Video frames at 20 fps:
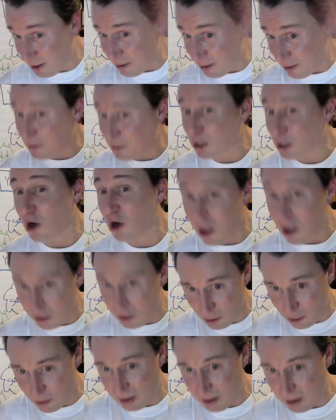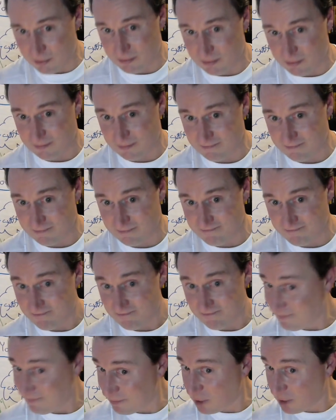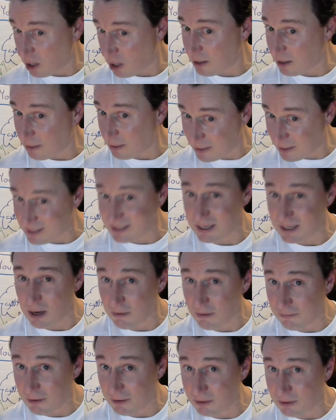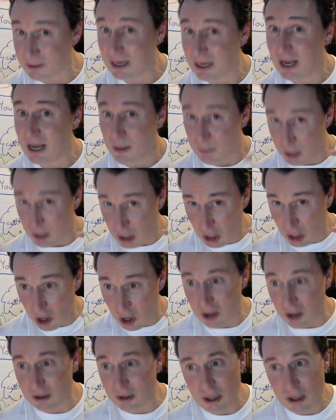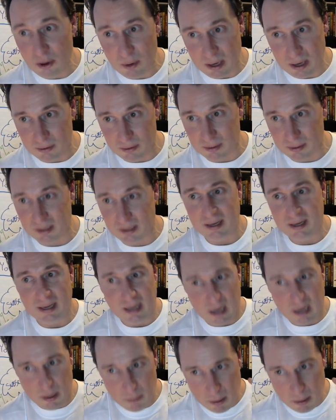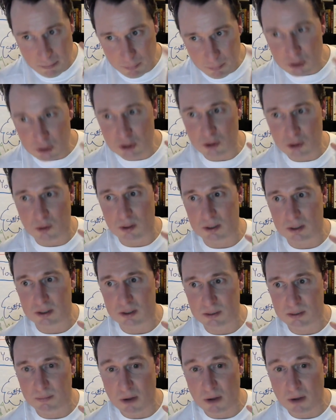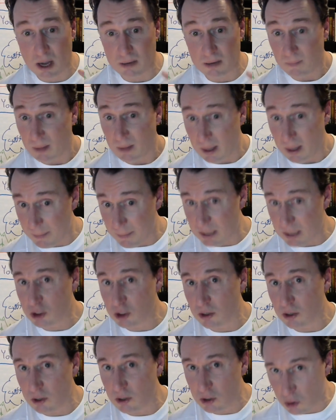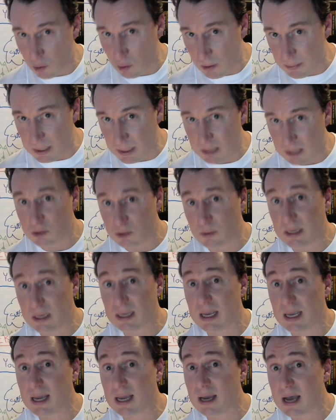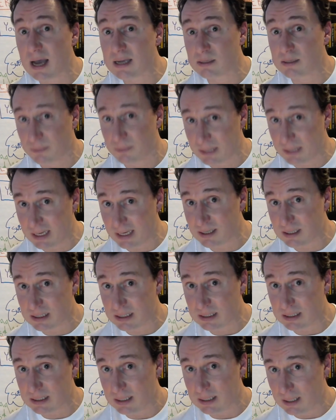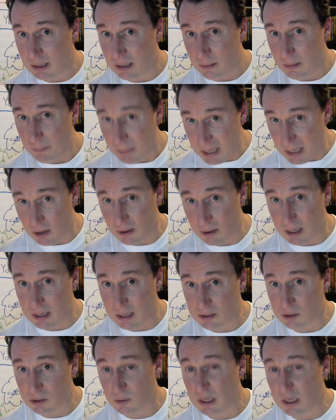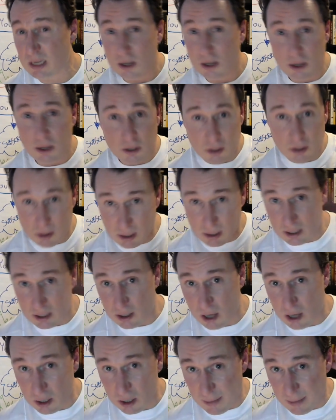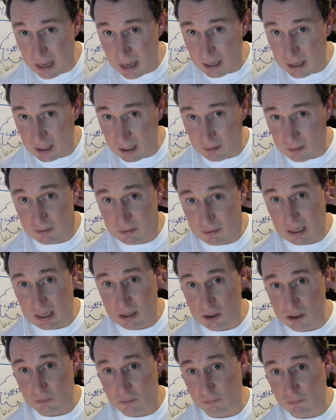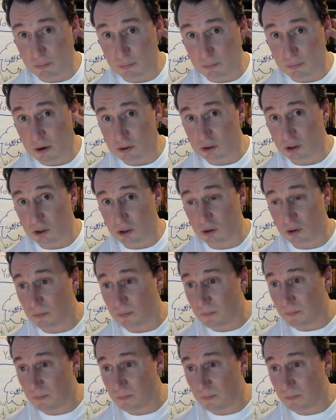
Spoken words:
I'm going to call you out. I'm calling myself out and call you out. And I'm going to put you on the spot. Make sure you show up next week, hey, guys, please. Be here next week. You'll get an automatic invitation for part 2.